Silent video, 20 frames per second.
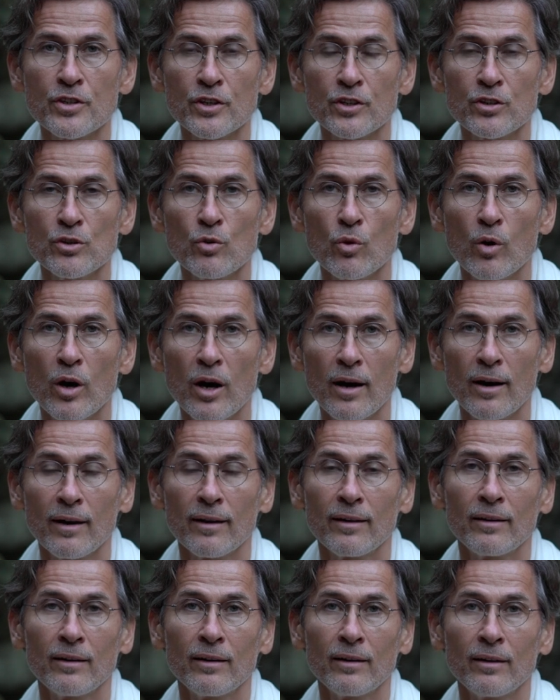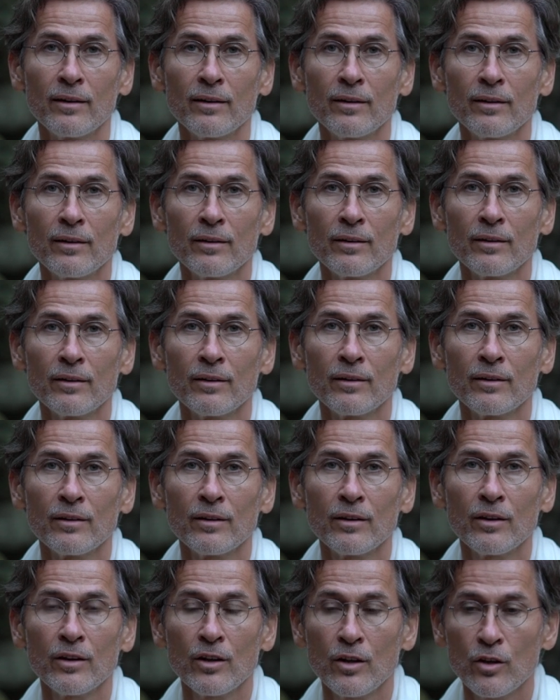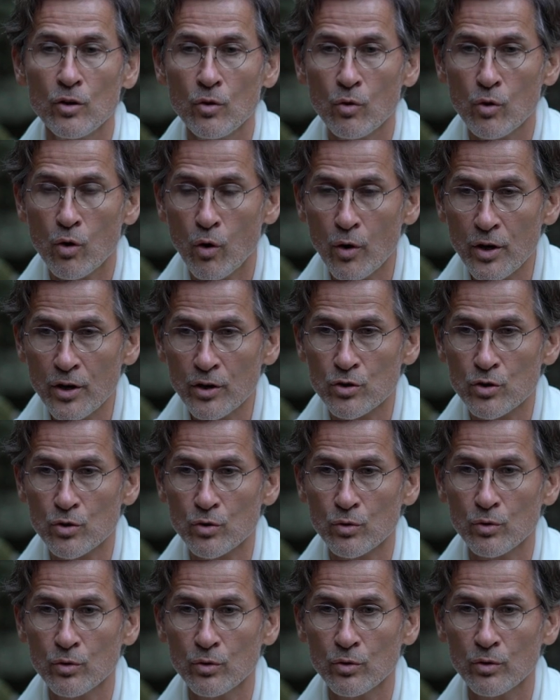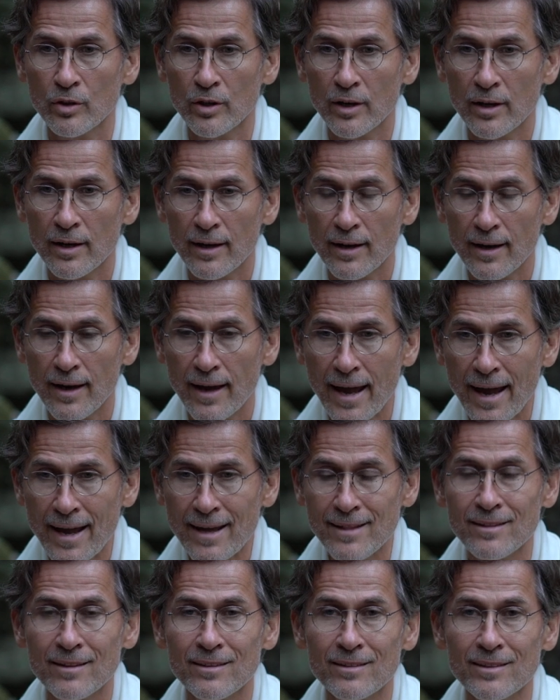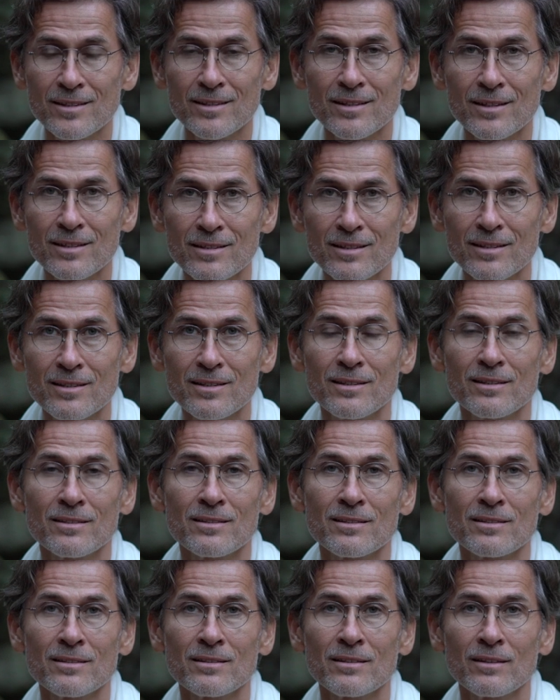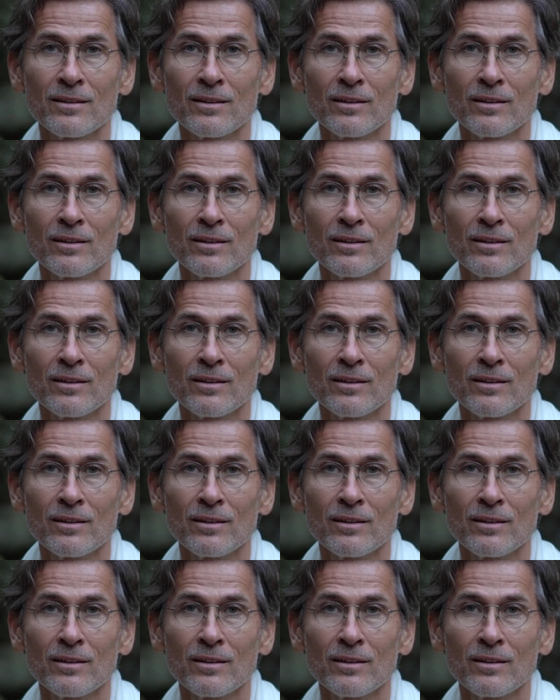that you are. You're going to end this existence,